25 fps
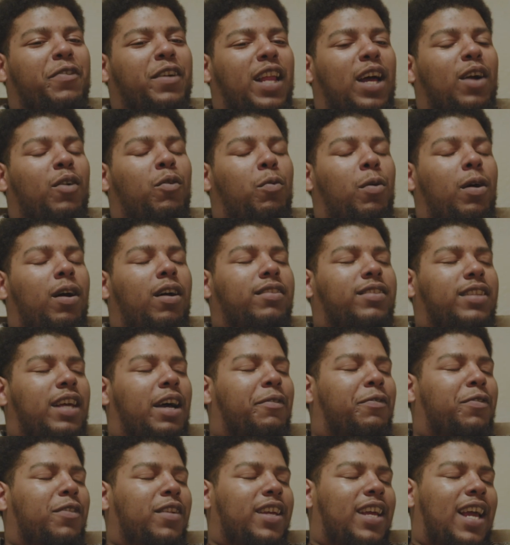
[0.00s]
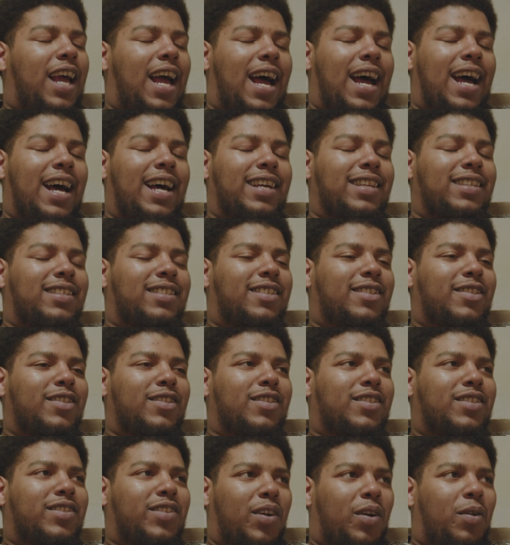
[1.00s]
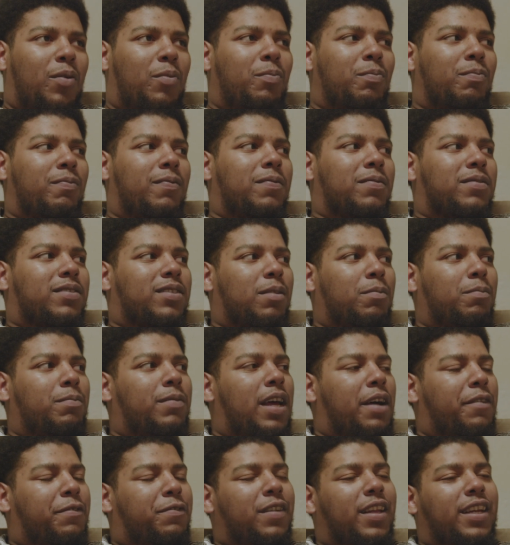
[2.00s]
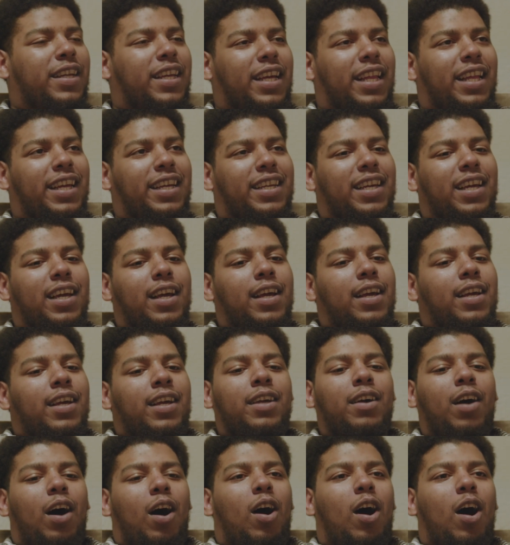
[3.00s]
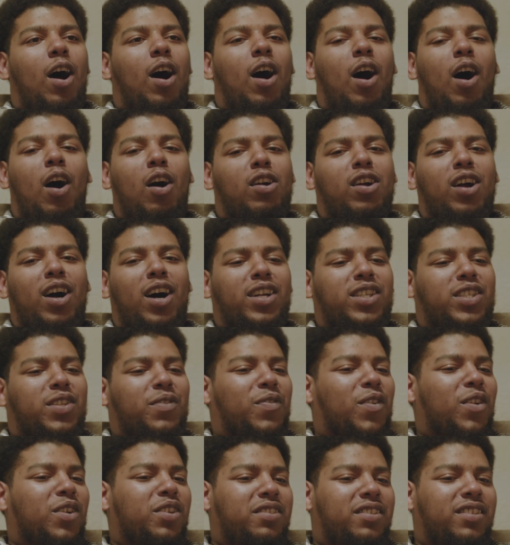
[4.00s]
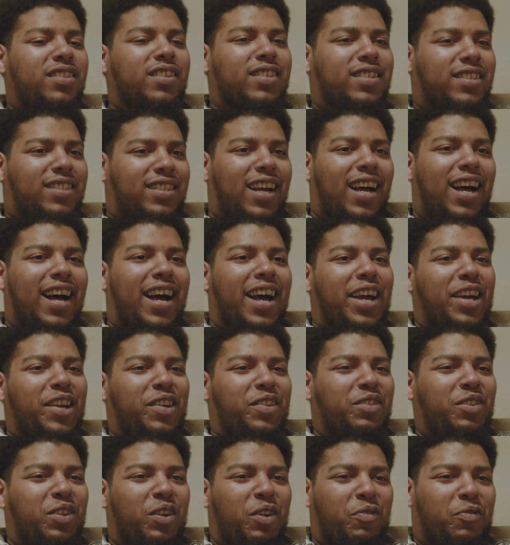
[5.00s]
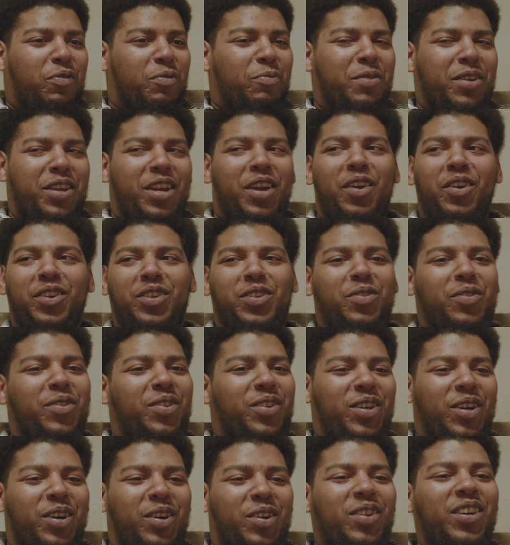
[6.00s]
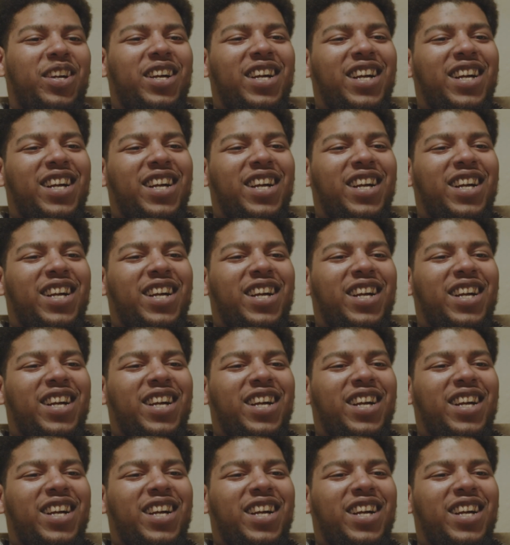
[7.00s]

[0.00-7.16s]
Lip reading: feel like Will definitely has some definitely like I think all controversy aside, you know, from a year or two ago.